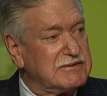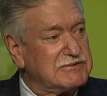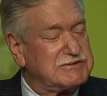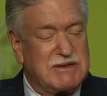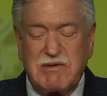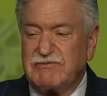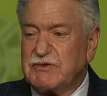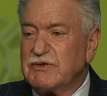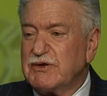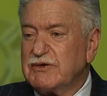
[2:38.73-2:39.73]
who some of
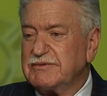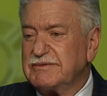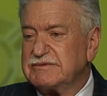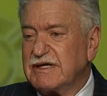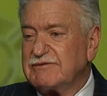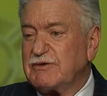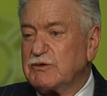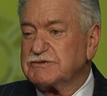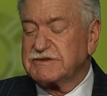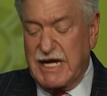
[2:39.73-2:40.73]
you knew, tough
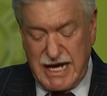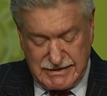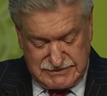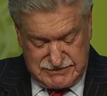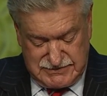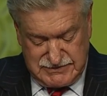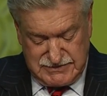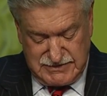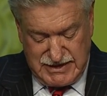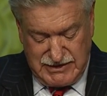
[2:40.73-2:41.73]
old Scott.
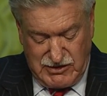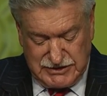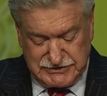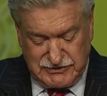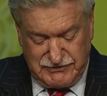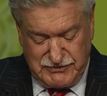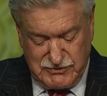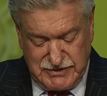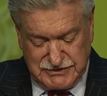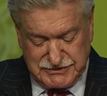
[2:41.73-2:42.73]
I lost her a few
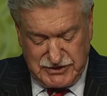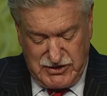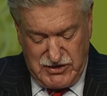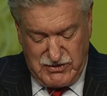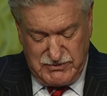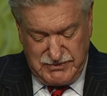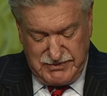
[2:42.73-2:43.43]
years ago.